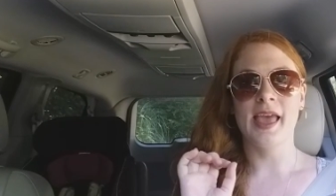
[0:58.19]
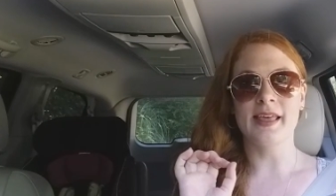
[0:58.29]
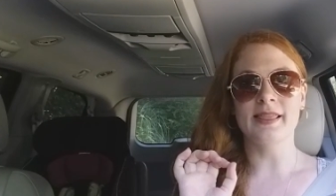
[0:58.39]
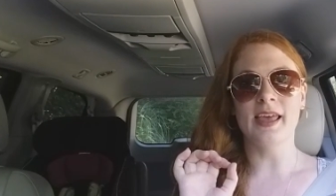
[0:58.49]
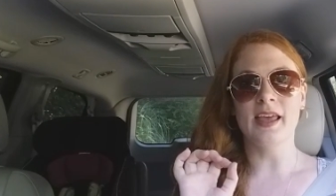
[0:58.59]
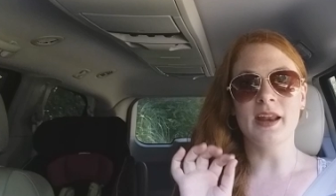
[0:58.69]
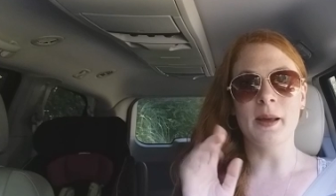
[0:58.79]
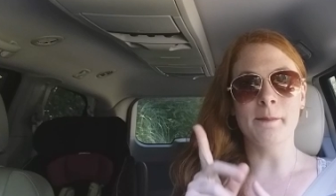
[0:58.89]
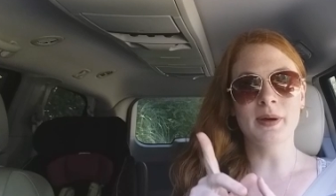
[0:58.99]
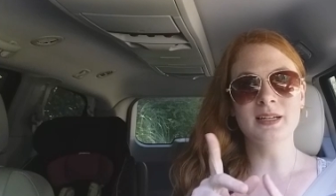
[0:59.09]
And
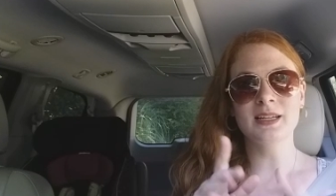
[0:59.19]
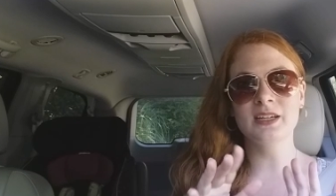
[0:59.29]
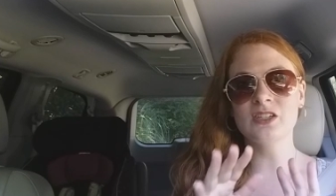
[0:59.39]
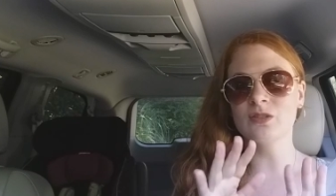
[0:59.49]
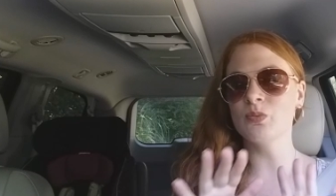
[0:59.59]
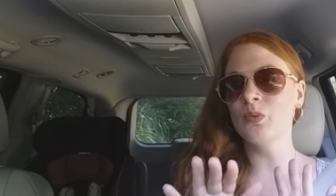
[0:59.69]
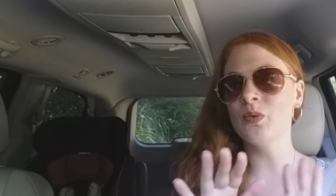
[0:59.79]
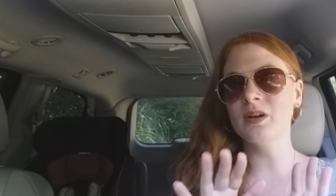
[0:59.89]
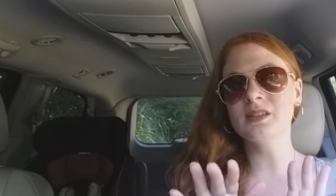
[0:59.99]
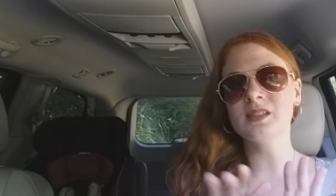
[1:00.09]
then Monday just
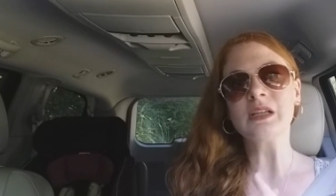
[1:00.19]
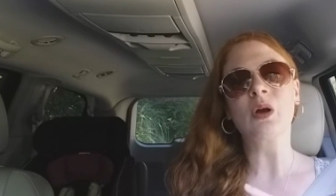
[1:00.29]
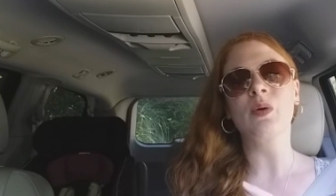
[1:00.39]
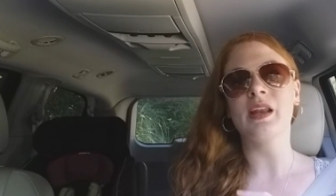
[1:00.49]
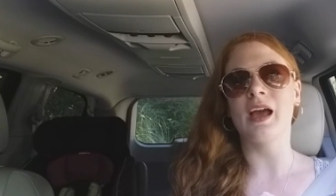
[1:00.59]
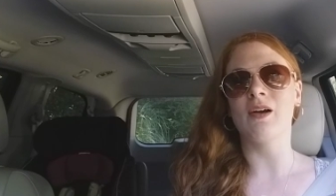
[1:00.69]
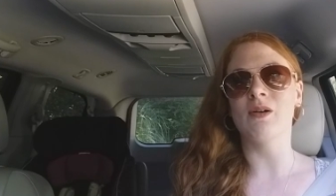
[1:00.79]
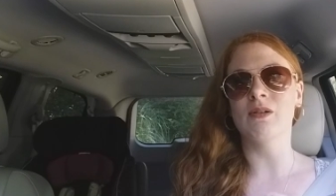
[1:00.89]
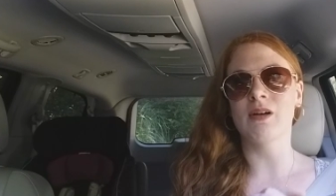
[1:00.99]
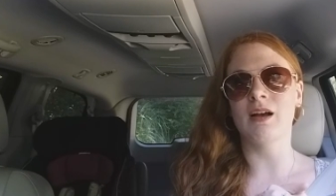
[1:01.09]
wasn't going
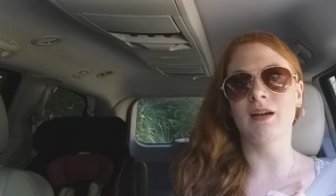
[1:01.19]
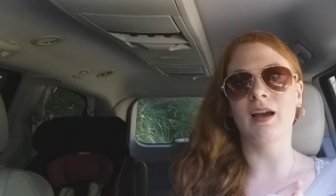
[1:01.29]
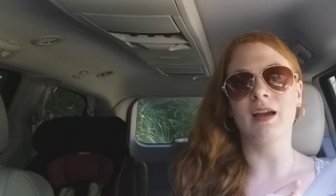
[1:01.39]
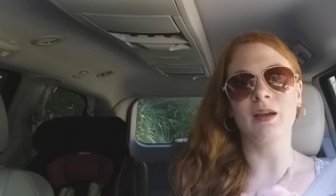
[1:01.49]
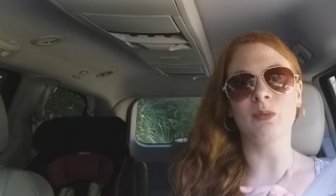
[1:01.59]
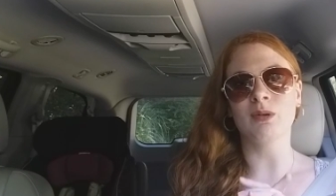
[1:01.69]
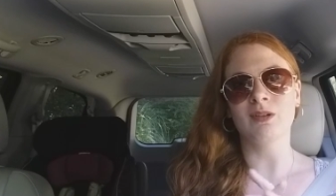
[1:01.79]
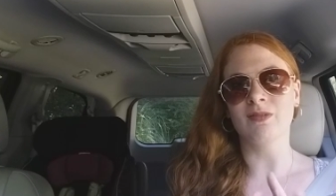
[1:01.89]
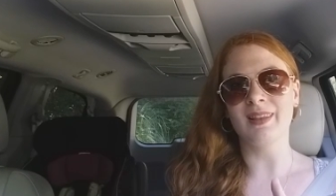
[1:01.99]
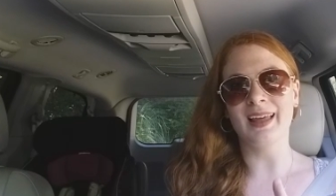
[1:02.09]
how I
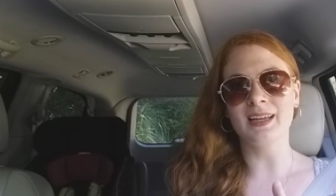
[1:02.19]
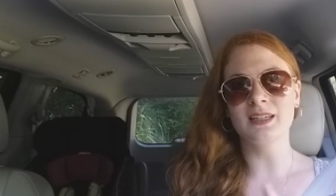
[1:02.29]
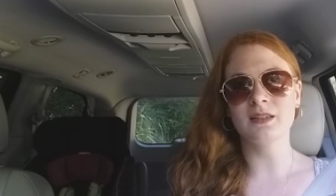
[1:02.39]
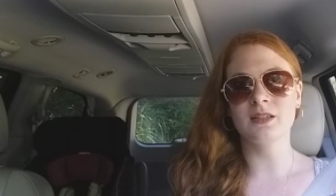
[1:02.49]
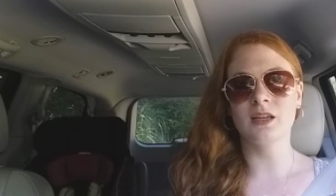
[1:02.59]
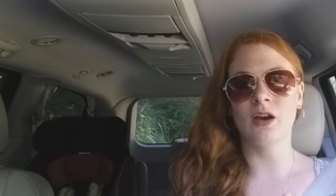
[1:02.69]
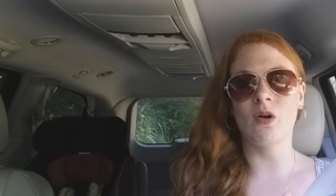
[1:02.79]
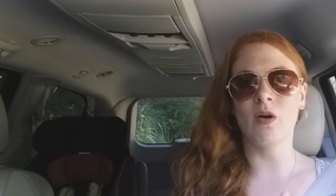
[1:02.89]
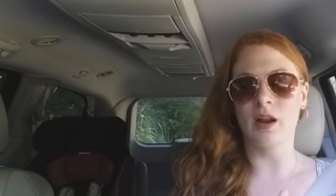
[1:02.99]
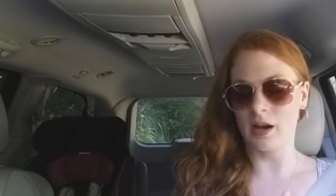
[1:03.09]
would have liked it to
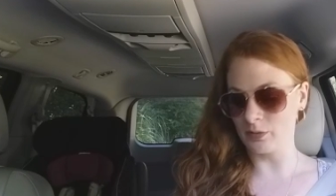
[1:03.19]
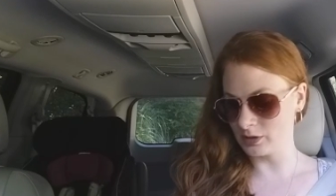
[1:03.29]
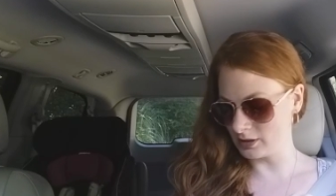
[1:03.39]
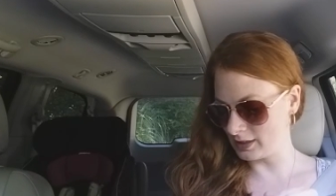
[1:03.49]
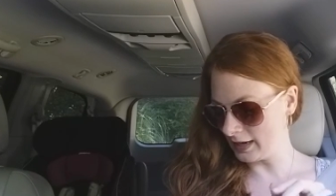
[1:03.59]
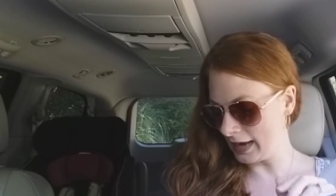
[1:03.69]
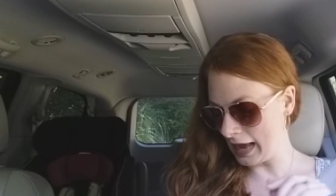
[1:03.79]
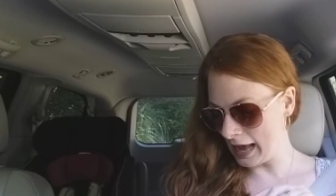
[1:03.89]
go. And I was just like,